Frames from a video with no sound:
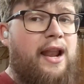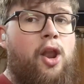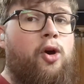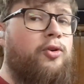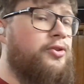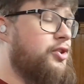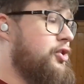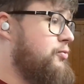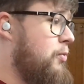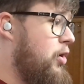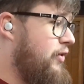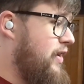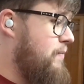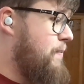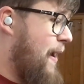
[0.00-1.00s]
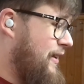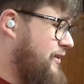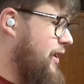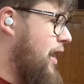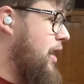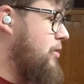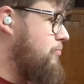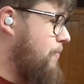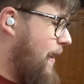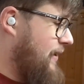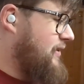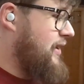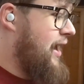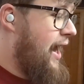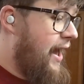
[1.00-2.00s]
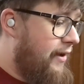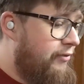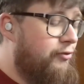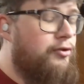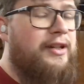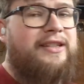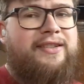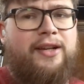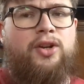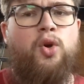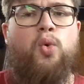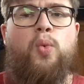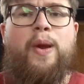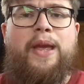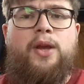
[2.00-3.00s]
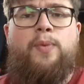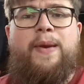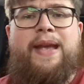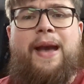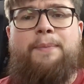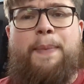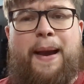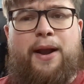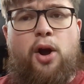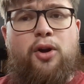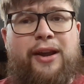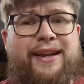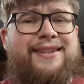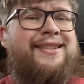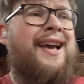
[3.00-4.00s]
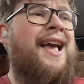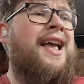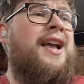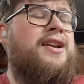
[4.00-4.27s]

logs just moving better and better every single week. We get back on it.